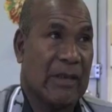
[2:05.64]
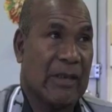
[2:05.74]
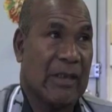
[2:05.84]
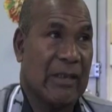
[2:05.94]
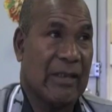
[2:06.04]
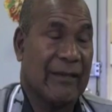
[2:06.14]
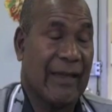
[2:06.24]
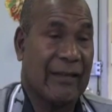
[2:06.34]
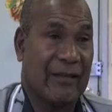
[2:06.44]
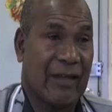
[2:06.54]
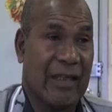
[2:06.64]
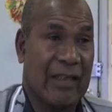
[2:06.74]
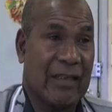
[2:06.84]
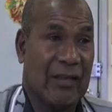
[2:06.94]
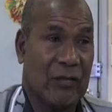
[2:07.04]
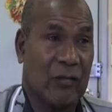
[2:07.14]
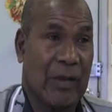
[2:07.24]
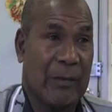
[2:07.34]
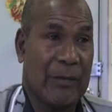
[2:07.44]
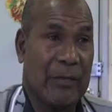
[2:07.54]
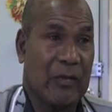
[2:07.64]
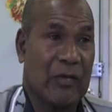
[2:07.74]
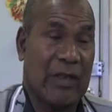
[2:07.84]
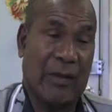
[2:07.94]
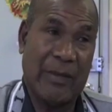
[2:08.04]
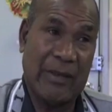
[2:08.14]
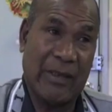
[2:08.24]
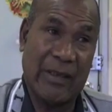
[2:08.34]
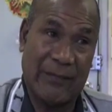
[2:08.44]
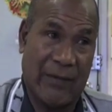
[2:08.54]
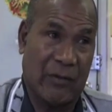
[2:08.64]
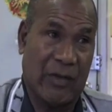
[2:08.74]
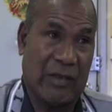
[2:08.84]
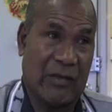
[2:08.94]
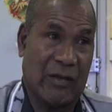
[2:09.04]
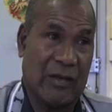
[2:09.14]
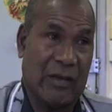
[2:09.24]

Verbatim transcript: The, the such training should happen because elementary is foundation.